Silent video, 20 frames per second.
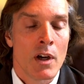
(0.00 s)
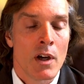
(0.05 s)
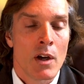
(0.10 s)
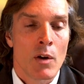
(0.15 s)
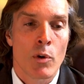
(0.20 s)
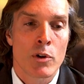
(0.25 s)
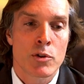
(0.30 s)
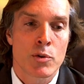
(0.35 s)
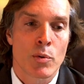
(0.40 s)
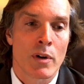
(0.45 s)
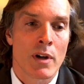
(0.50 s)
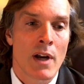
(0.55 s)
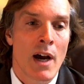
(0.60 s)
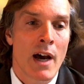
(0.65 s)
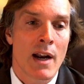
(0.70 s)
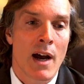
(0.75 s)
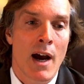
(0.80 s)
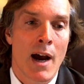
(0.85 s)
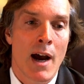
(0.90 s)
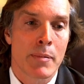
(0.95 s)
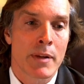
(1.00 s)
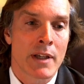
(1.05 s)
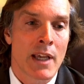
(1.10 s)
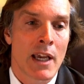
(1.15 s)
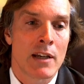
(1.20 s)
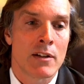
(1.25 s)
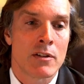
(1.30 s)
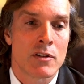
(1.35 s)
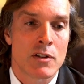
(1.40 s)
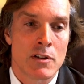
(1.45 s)
which we're not
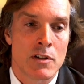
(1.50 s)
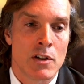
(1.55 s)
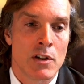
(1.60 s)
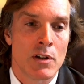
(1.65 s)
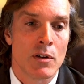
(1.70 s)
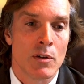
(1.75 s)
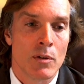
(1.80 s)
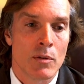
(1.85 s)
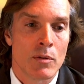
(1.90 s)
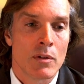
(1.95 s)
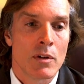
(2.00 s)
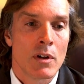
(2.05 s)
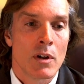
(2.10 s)
obligated to do.